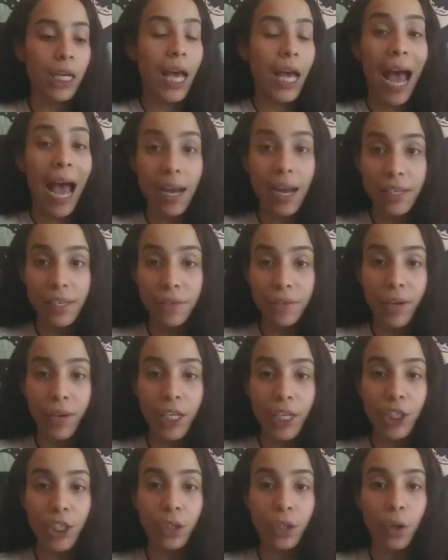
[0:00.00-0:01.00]

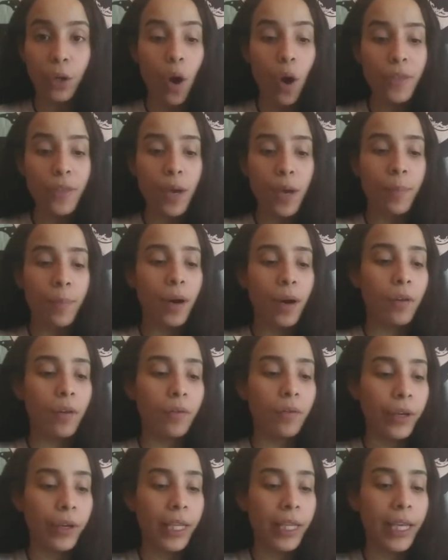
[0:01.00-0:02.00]
activation, all the
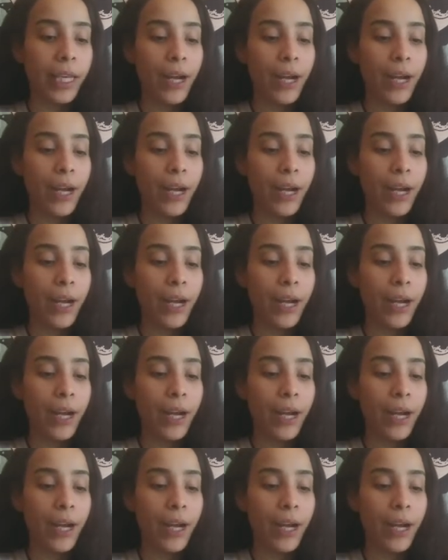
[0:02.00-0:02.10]
above, really.